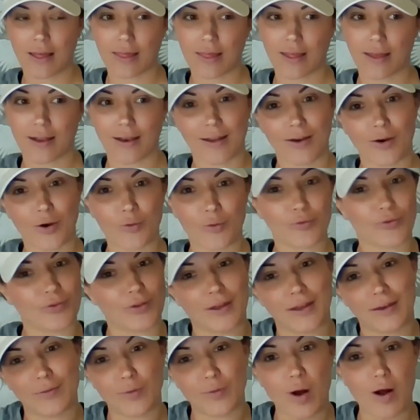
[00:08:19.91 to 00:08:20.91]
and then
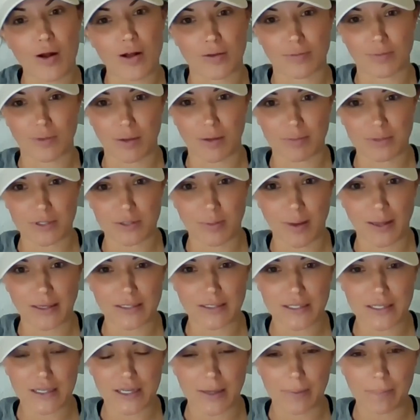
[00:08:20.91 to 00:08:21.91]
hopefully welcome them to my
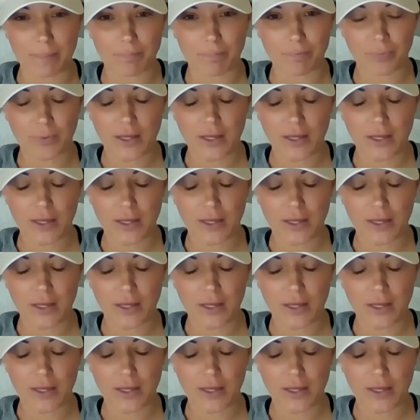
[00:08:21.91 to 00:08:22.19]
team.